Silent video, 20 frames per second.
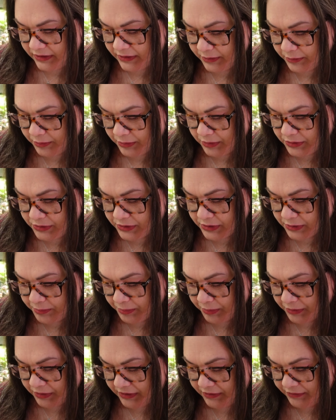The roots are
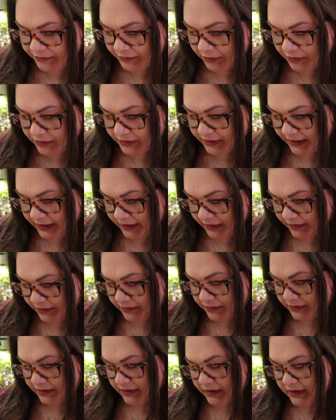pretty far
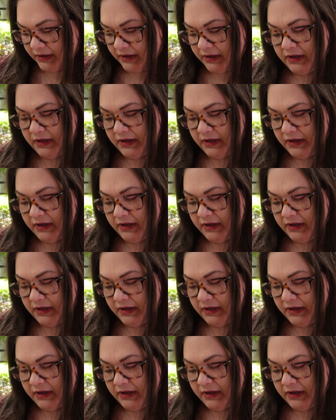down.